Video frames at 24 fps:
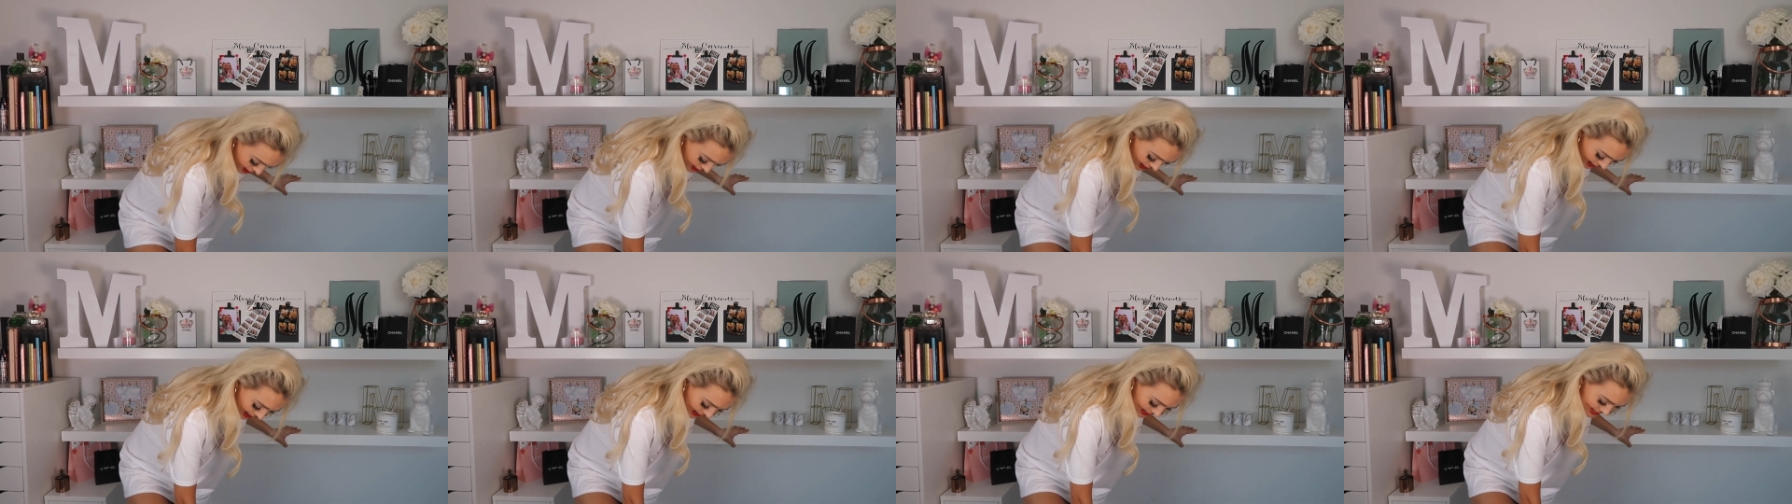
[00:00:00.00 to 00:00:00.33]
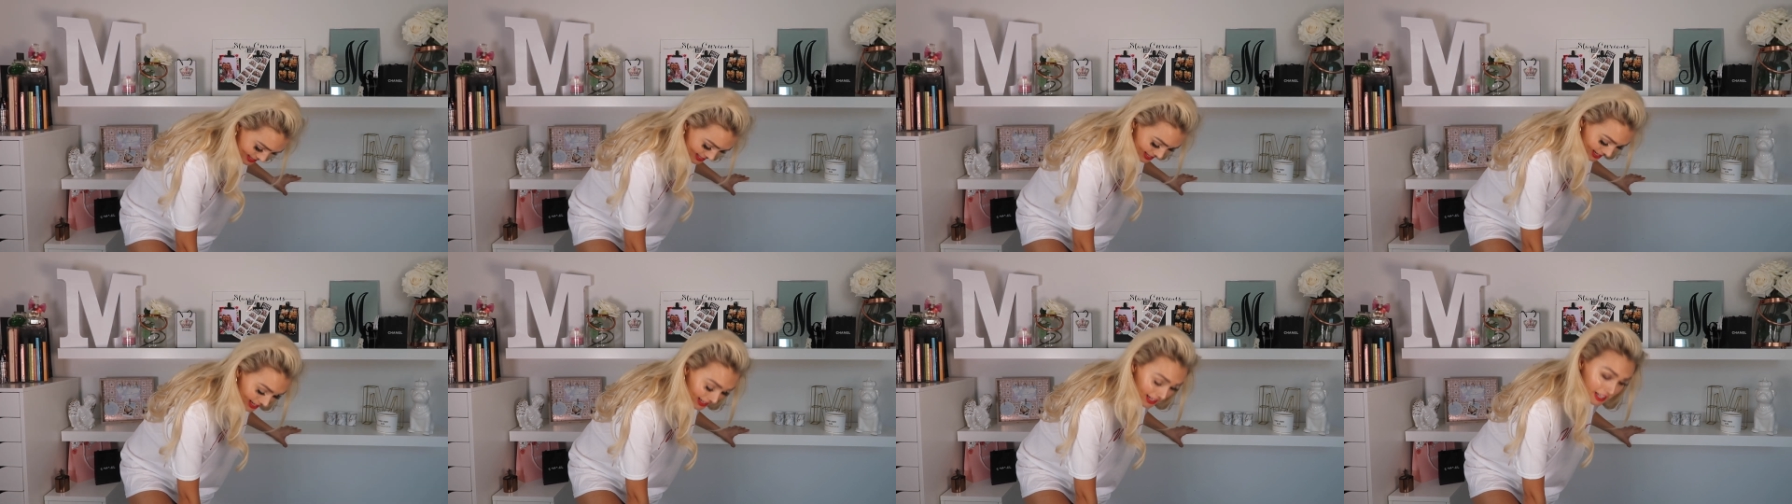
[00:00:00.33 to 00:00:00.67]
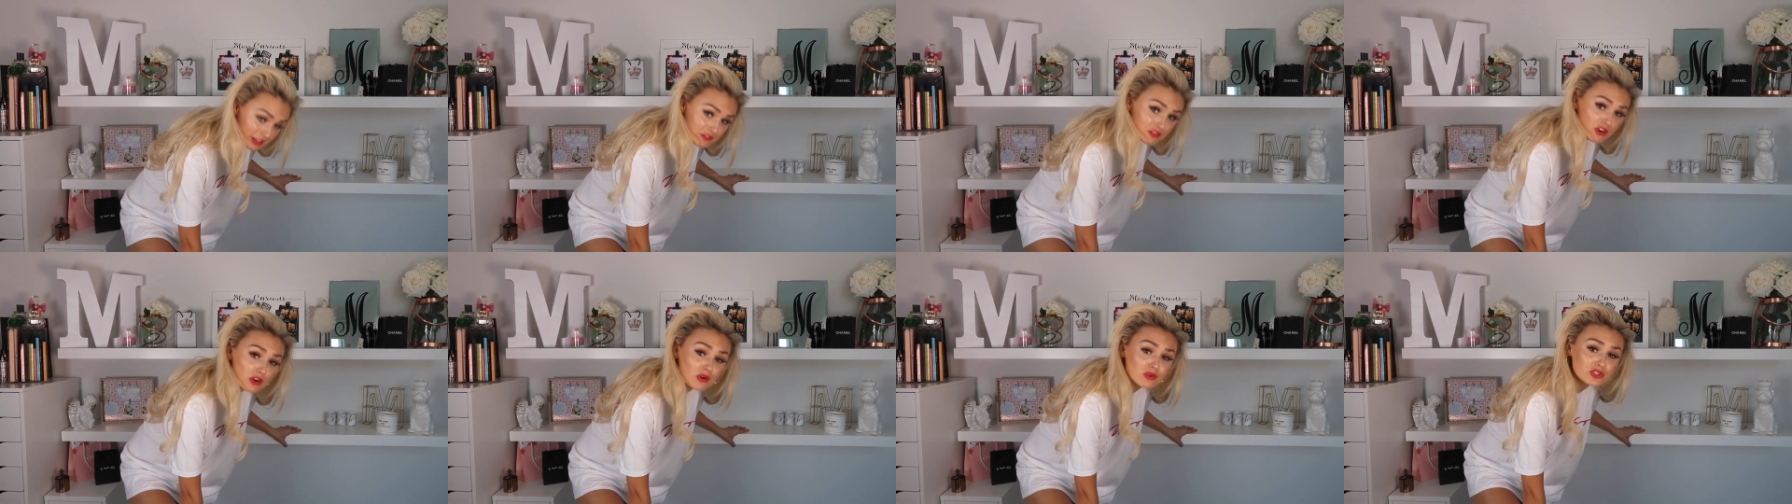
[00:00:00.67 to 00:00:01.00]
I
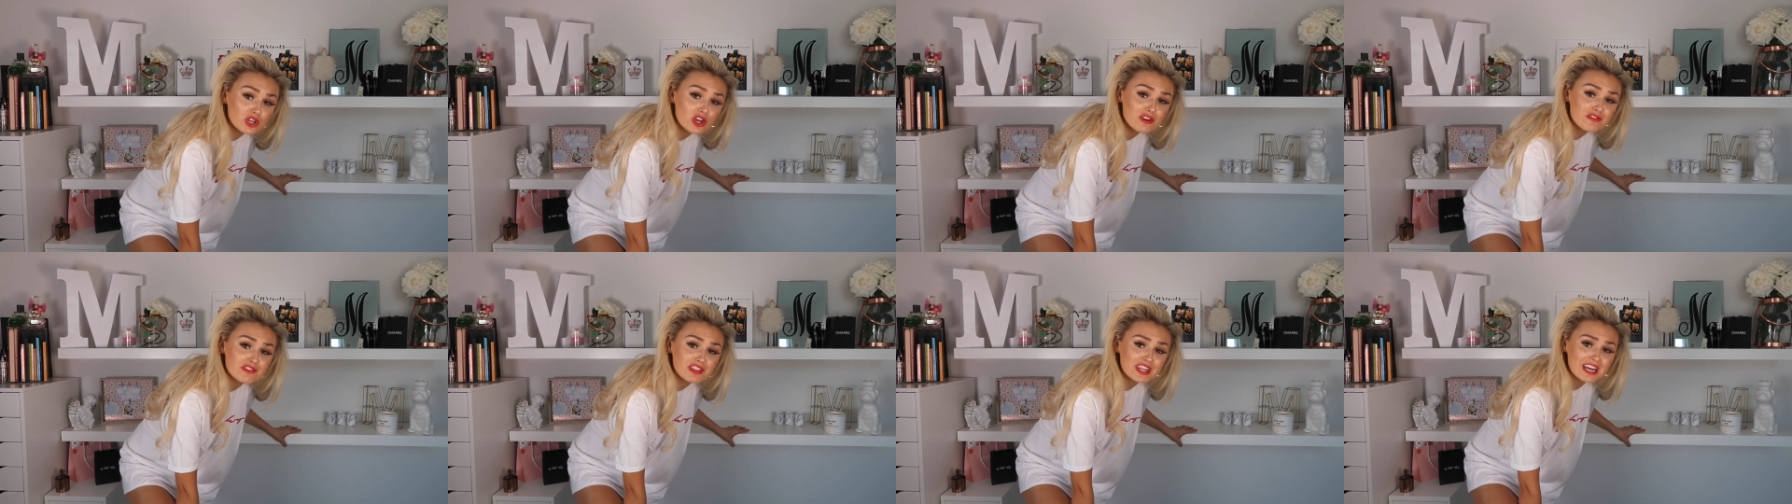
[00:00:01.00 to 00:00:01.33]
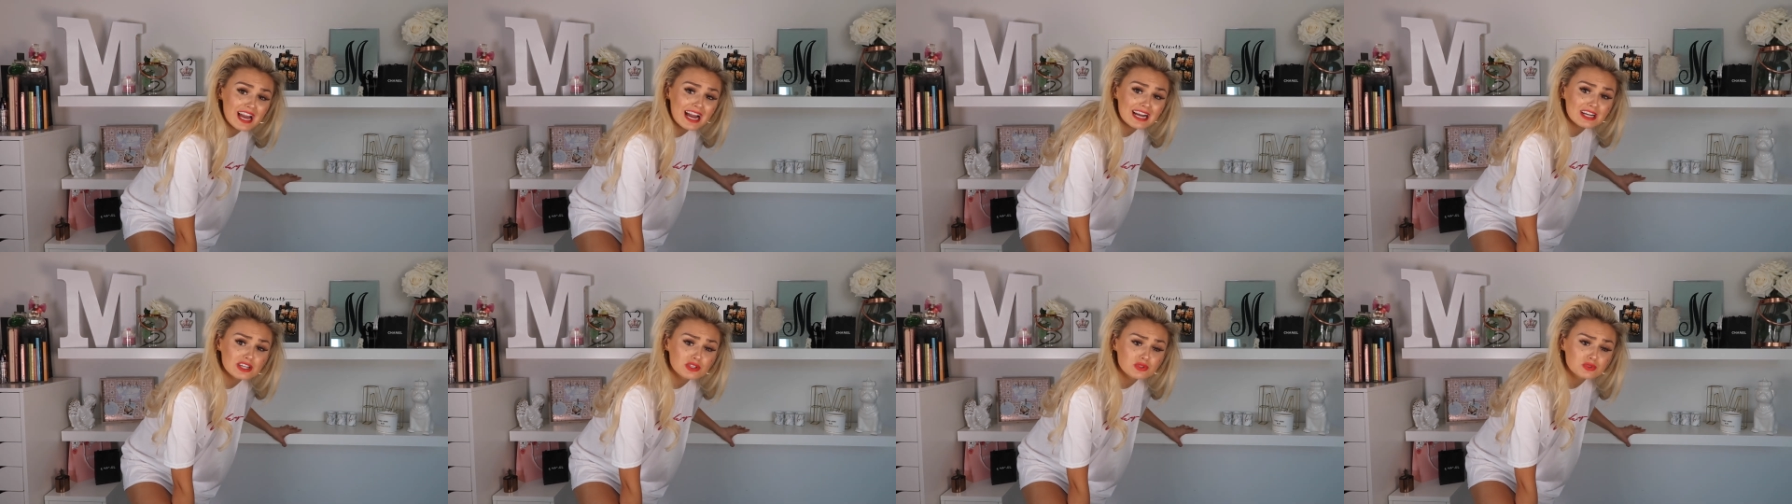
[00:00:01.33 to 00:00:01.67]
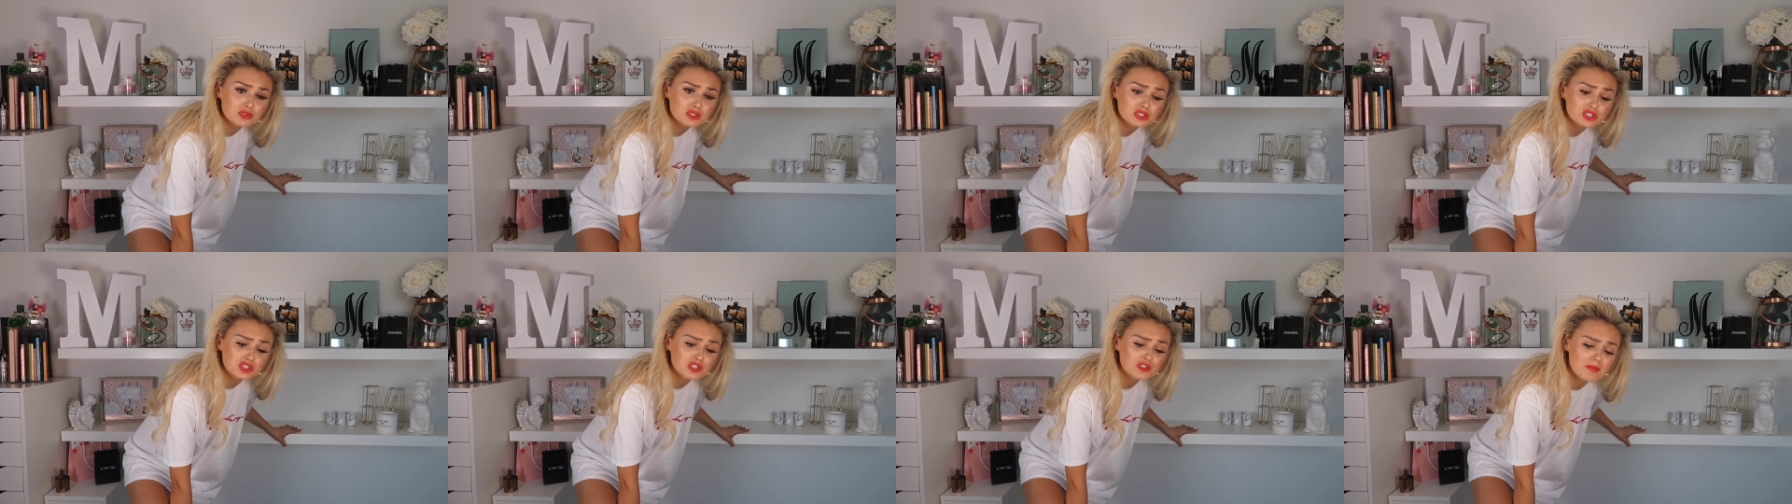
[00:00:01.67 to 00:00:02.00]
accidentally rolled over the
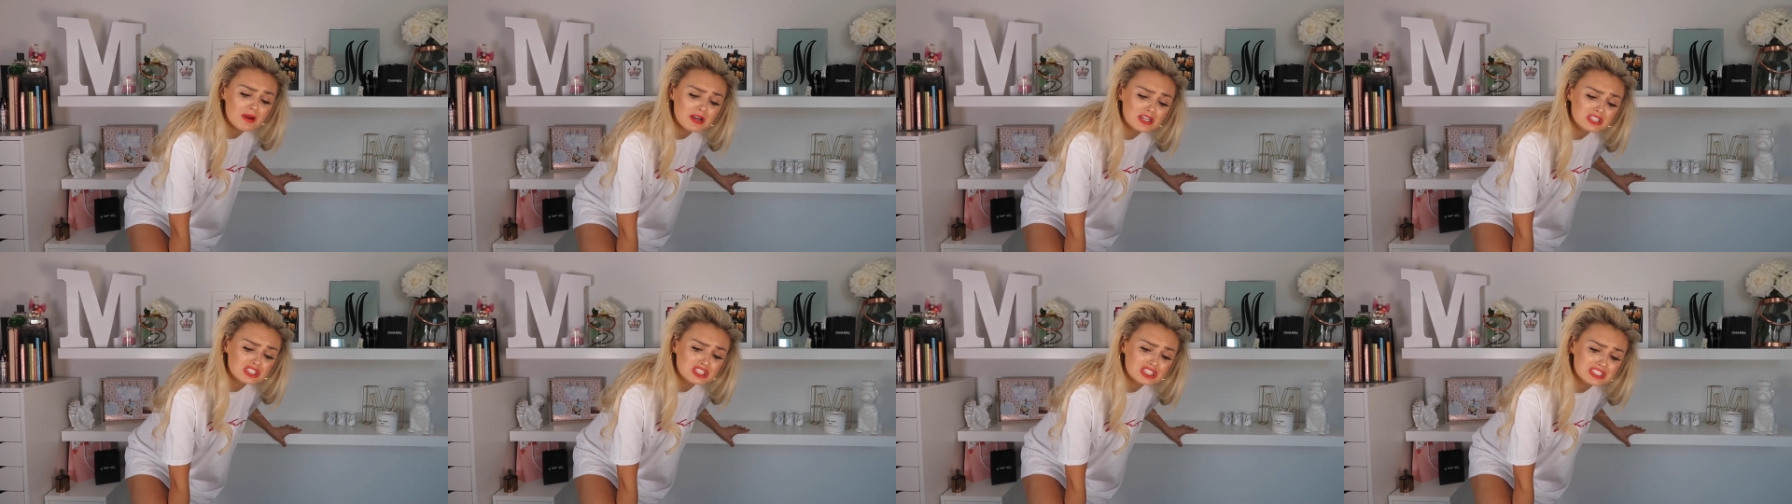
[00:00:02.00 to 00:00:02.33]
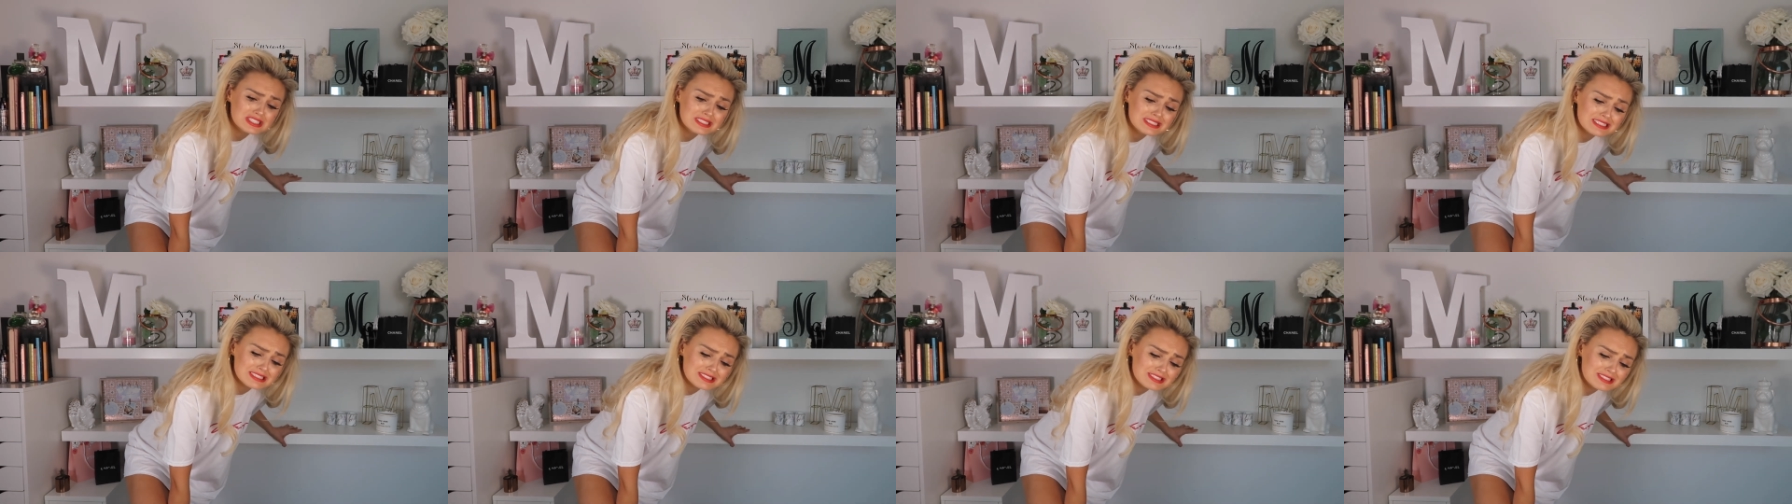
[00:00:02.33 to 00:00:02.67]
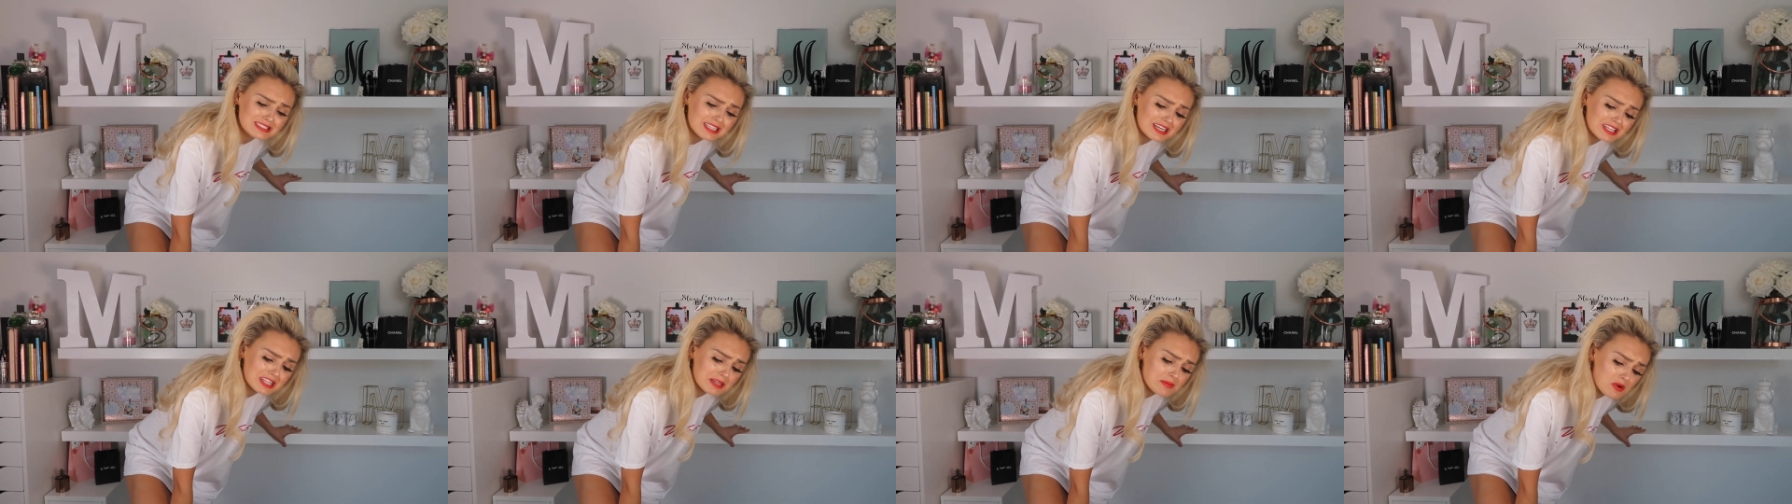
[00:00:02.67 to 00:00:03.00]
ankles too much and I
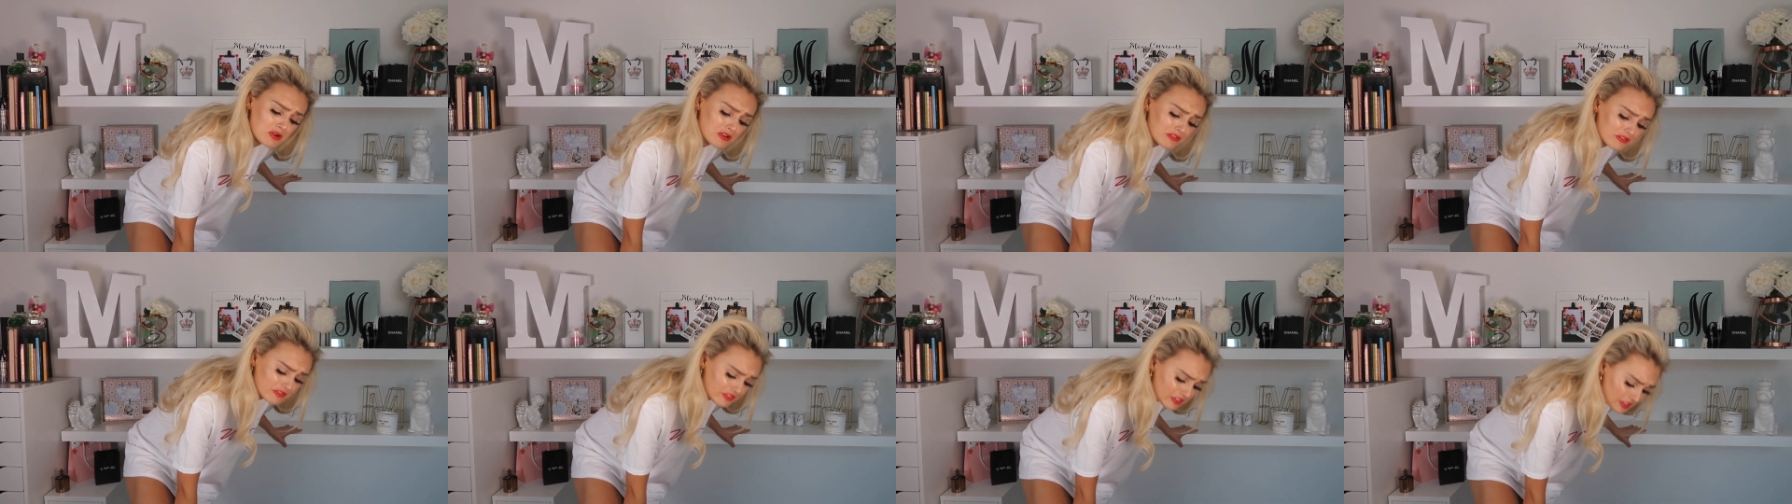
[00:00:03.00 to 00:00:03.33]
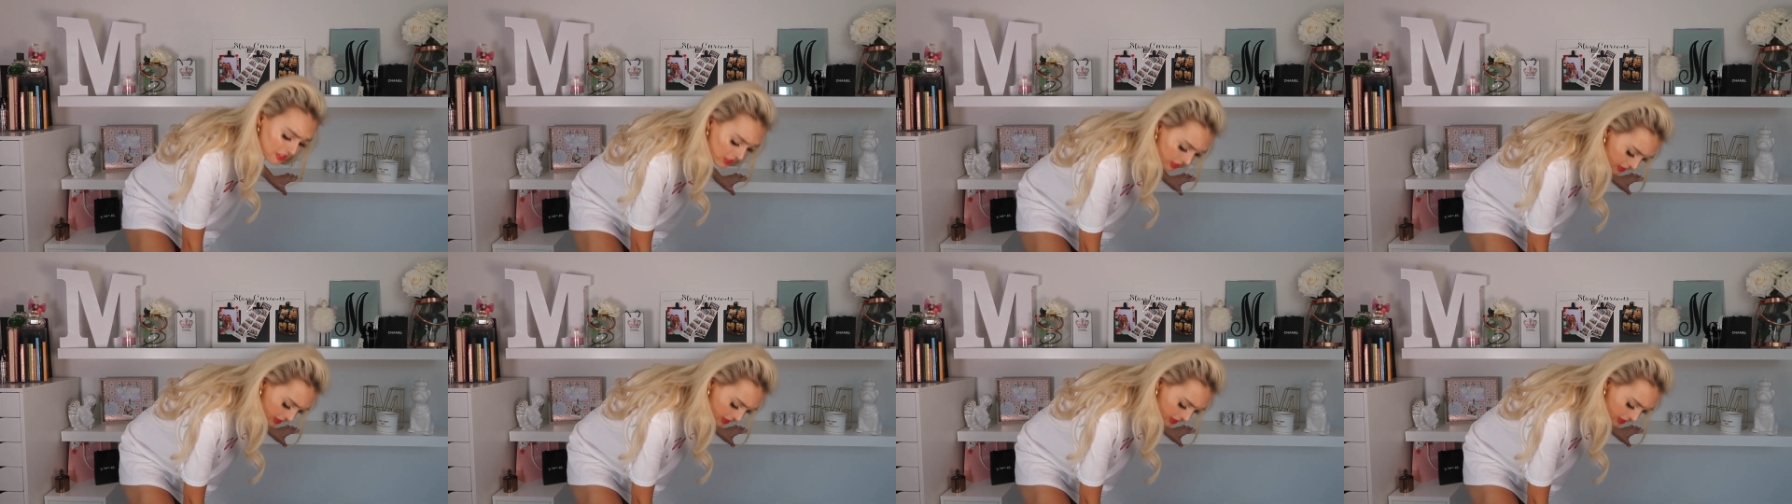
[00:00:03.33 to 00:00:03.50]
can't get them off.